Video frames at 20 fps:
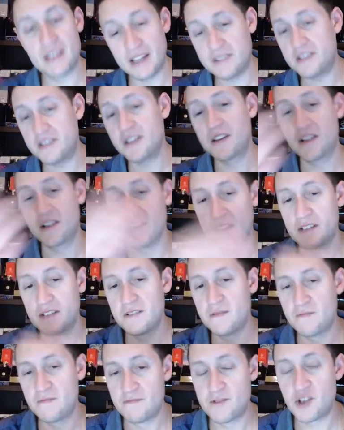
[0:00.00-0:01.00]
That's a
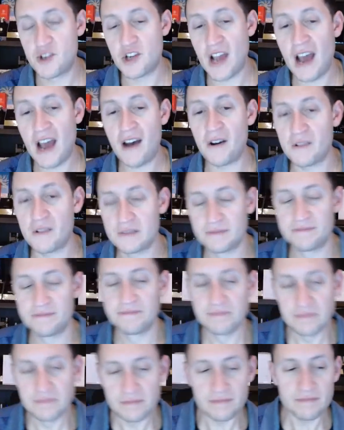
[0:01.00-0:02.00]
good shout.
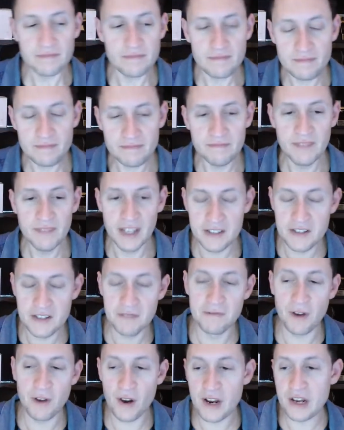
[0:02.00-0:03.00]
That's a
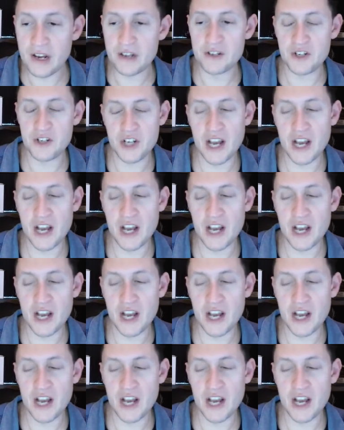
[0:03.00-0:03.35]
very good